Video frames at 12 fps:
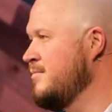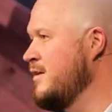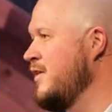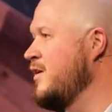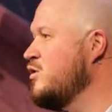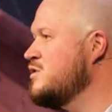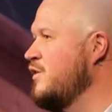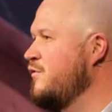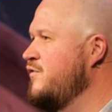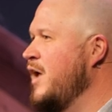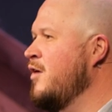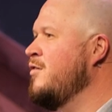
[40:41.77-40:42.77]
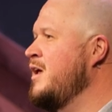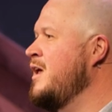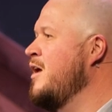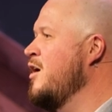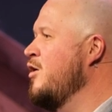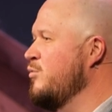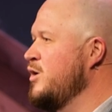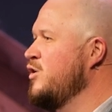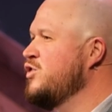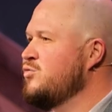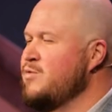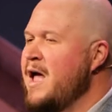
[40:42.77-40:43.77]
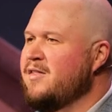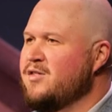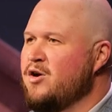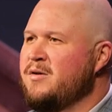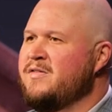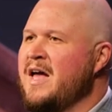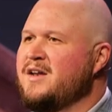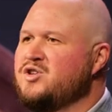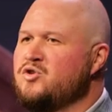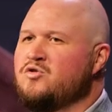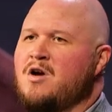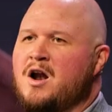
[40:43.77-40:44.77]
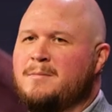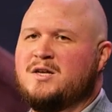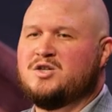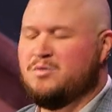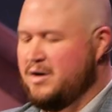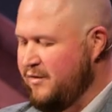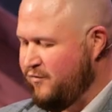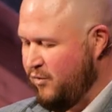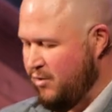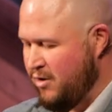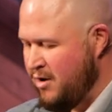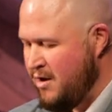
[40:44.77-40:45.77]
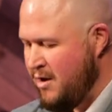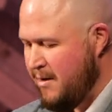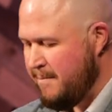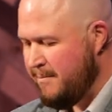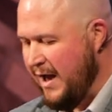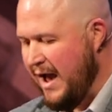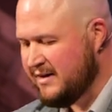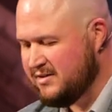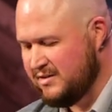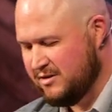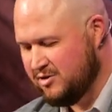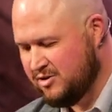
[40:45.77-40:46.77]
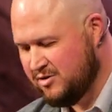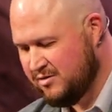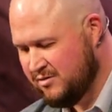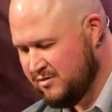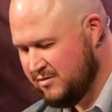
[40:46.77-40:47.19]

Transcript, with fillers: And there is a very real threat, though, in that Deuteronomy 24 passage